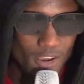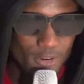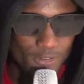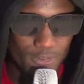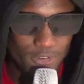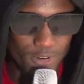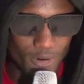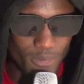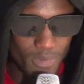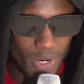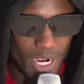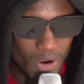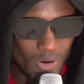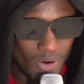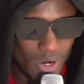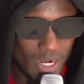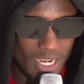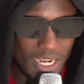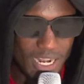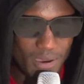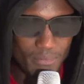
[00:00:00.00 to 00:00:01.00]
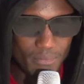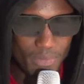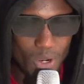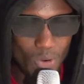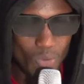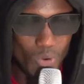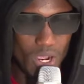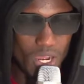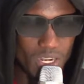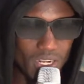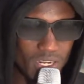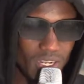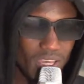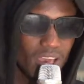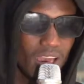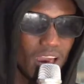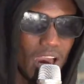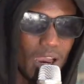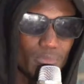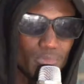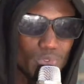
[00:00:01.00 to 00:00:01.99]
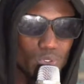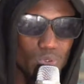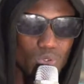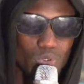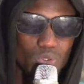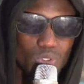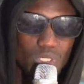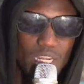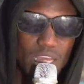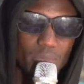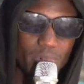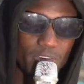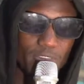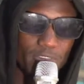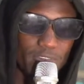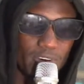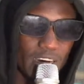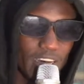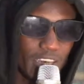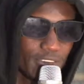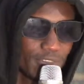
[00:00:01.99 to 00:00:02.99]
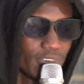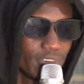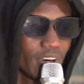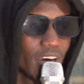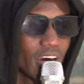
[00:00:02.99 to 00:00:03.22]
from our number 1 up to number 5